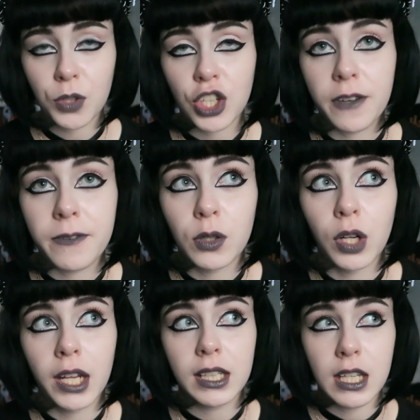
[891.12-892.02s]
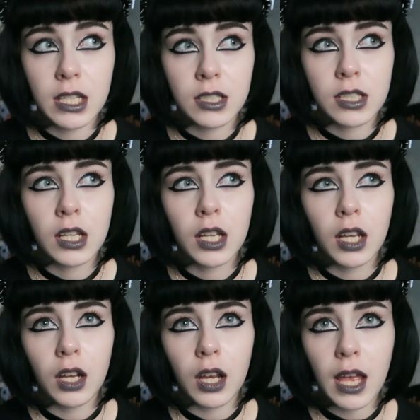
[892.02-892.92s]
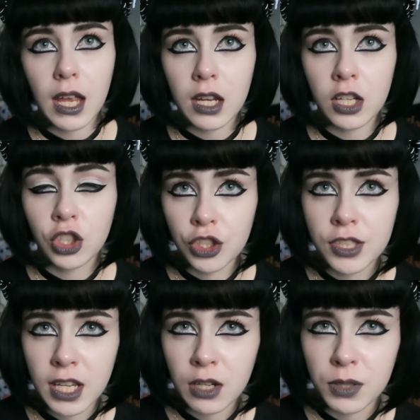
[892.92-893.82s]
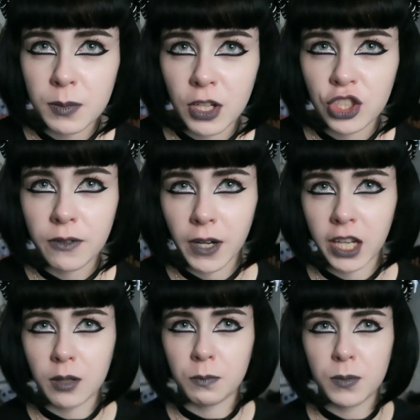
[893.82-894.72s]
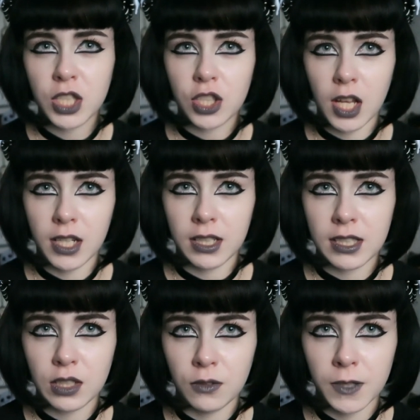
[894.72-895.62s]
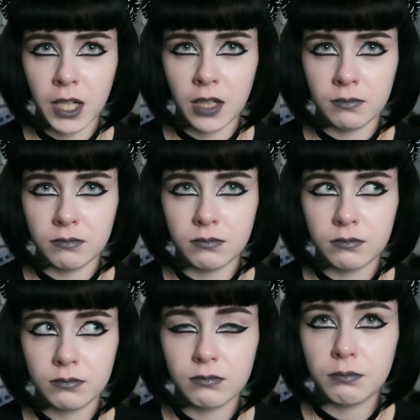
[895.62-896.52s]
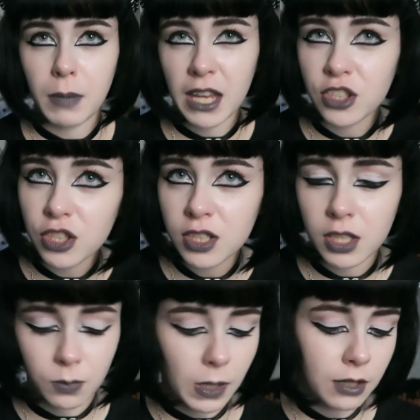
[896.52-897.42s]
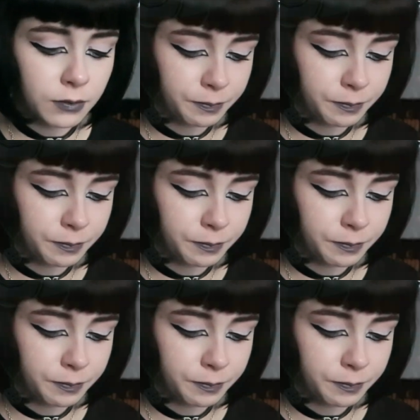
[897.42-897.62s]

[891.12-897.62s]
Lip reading: which I feel like is a good deal, especially for like a sterling silver pendant as well.